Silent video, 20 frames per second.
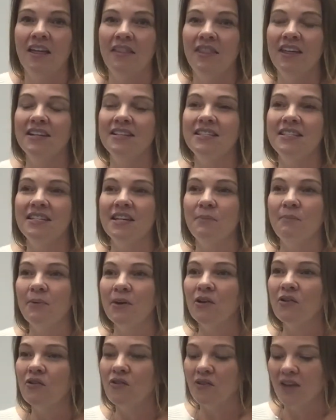The
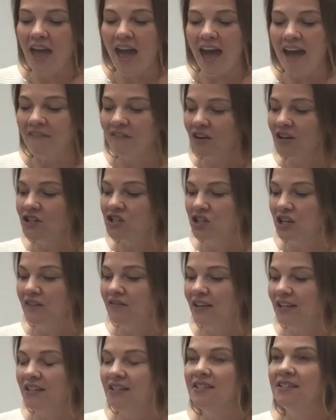typical average
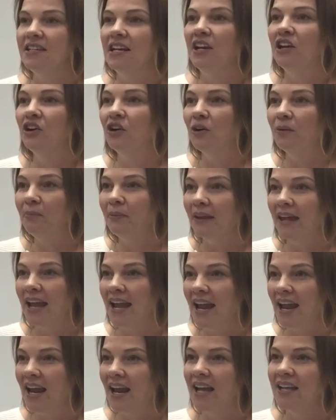even dinner
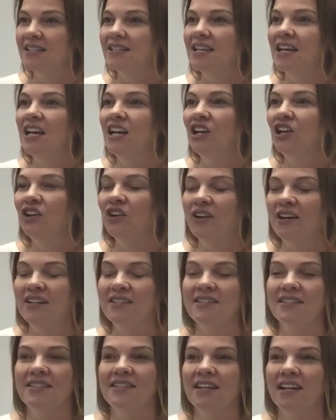plate has
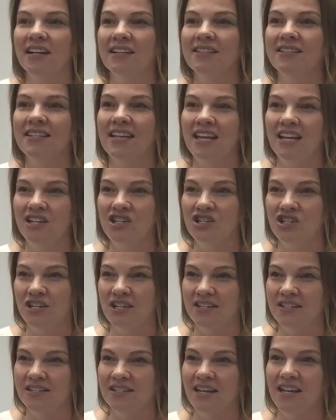increased 6
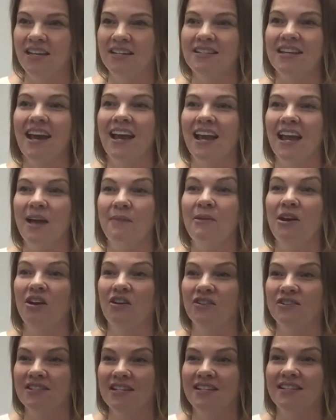inches in
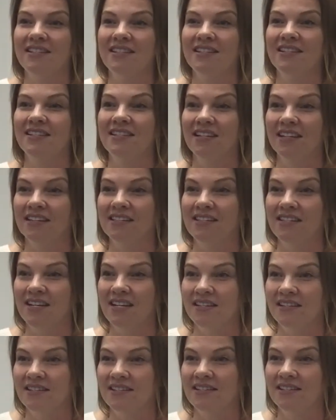diameter since the
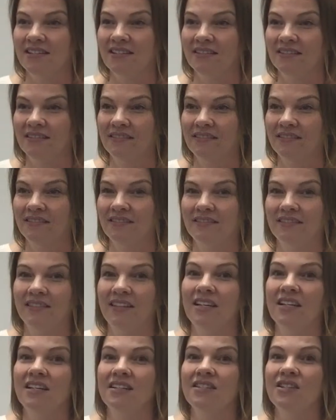60s.
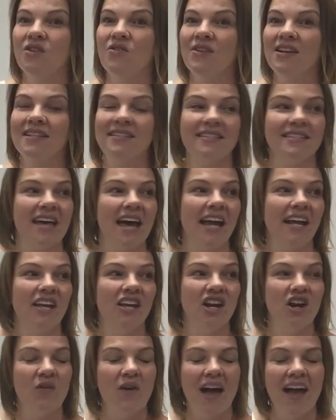So it's like,
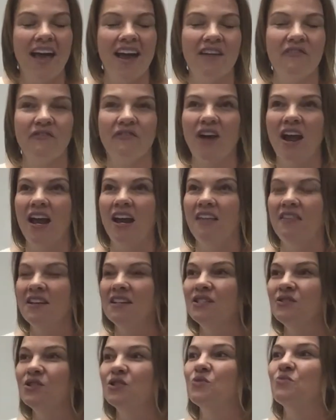you know, I had a friend, and
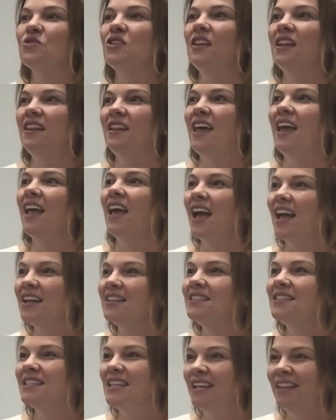this was really like, I had
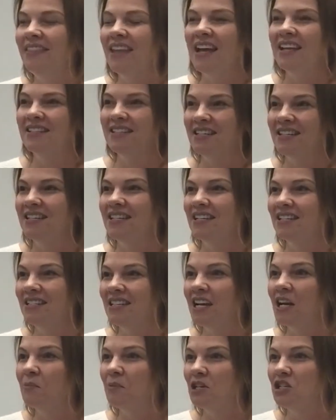seen that
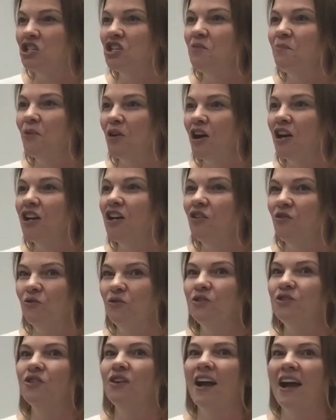statistic, but she bought an
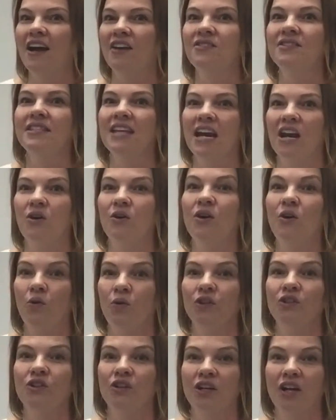older house that had
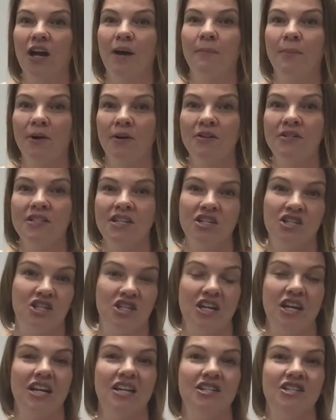older cupboards, and
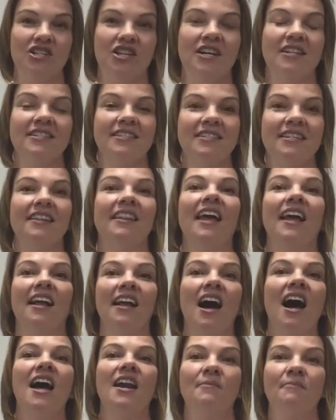she had just like
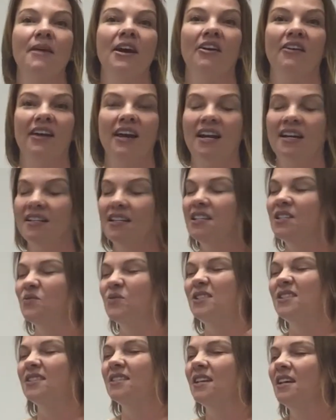gotten married. This
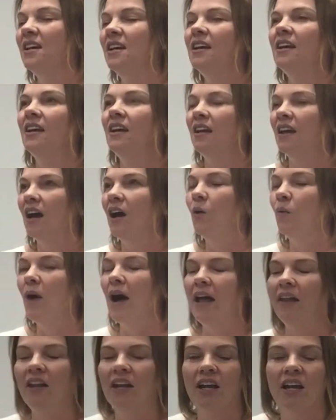was a
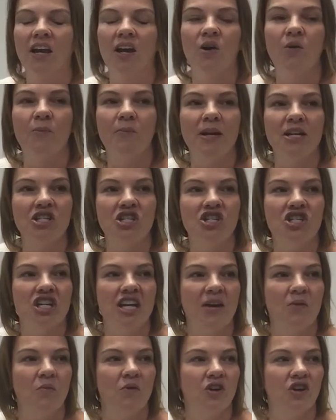while ago, but
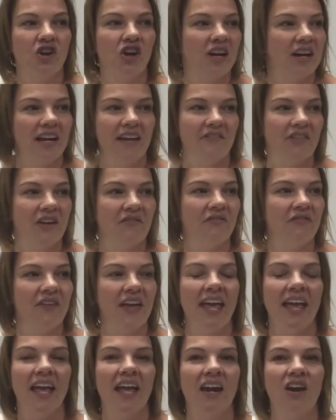she couldn't even
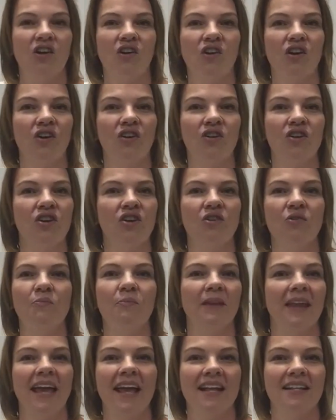fit her new
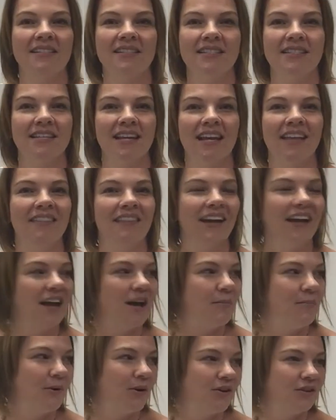plates in the
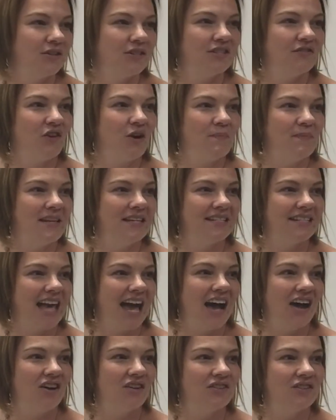cupboards from this
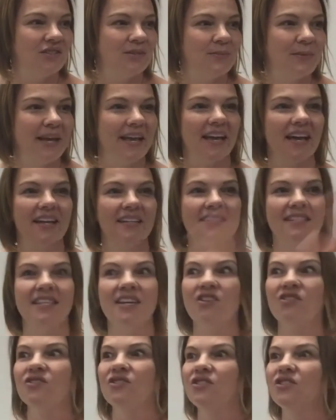house because
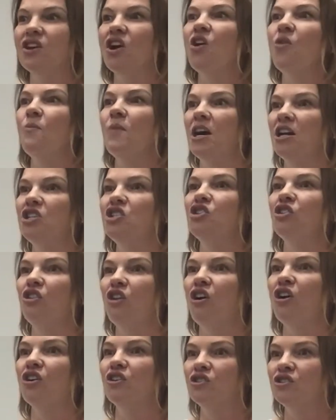they're so much
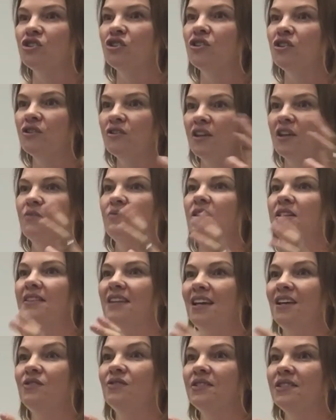larger than what
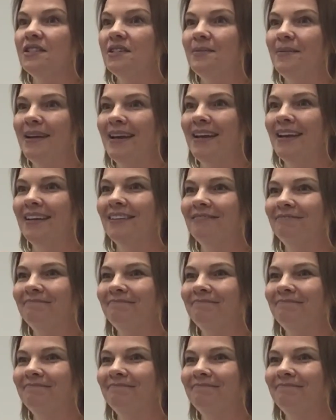they used to be.